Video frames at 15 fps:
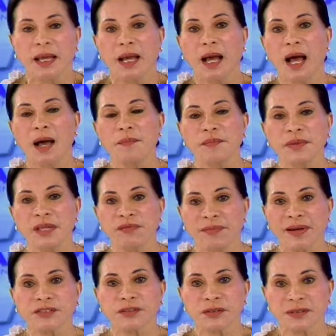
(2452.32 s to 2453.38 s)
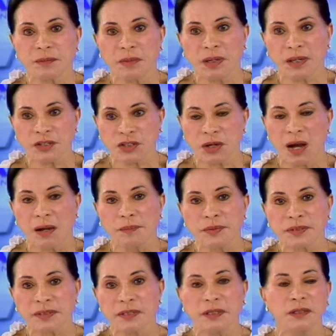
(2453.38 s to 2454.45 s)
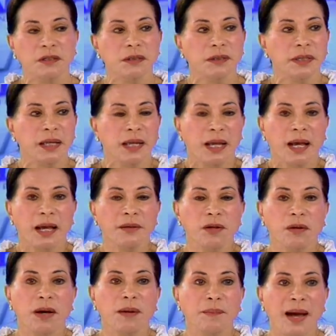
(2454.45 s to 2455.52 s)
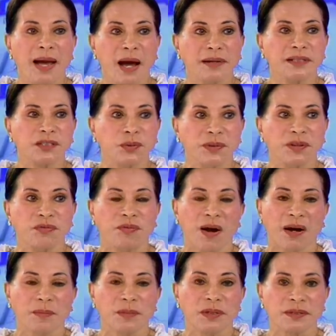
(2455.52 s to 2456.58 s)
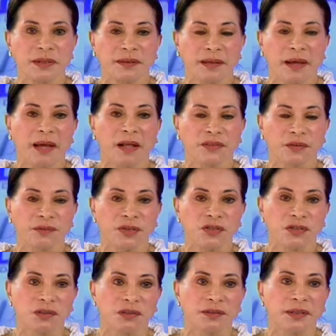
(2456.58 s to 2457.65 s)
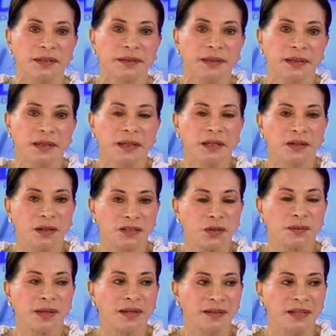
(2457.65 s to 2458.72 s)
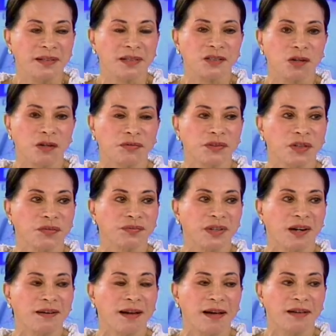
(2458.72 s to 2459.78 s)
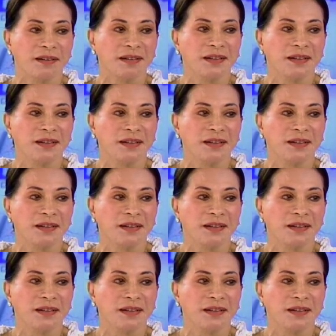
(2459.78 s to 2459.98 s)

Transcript: Um, investors and mga jobs, you know. You know, my heart is with the farmers and the health of the children. That's what I did as governor of Tarlac.